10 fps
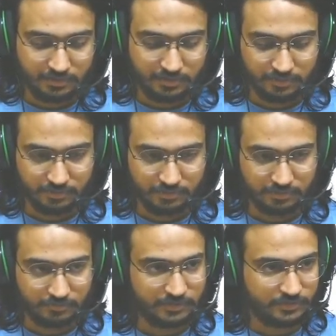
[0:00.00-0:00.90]

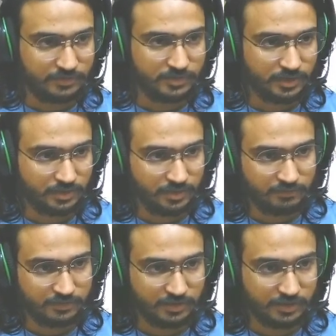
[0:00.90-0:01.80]
which I think we
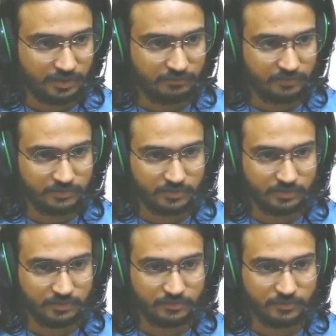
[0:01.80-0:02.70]
still have
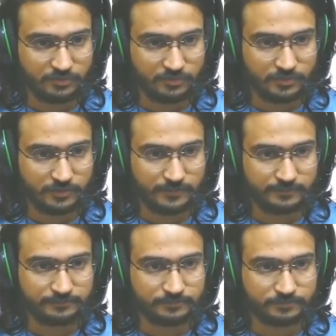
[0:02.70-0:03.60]
installed, not sure.
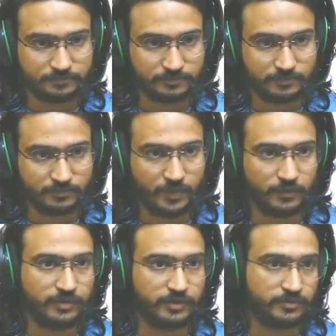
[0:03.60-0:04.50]
No,
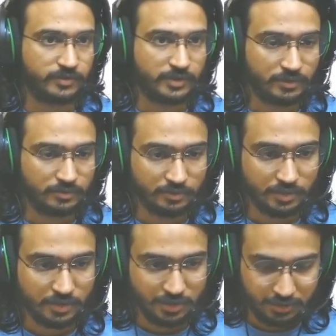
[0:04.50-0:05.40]
we don't. Cool.
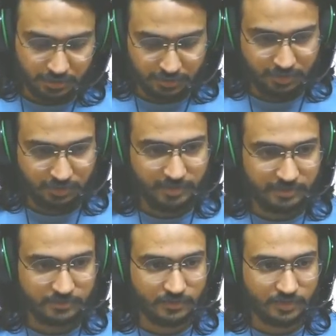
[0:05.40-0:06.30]
Let me
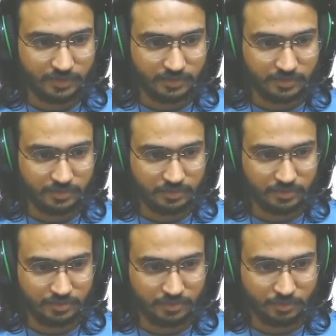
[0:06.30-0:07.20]
install it
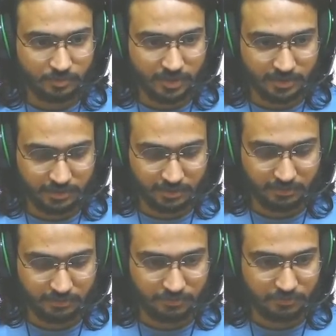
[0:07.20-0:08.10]
globally and I
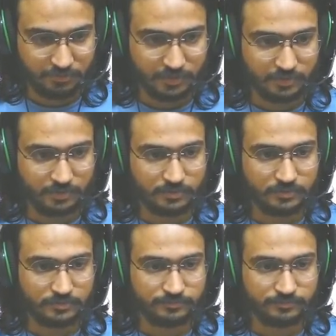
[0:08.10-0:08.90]
can show it to you.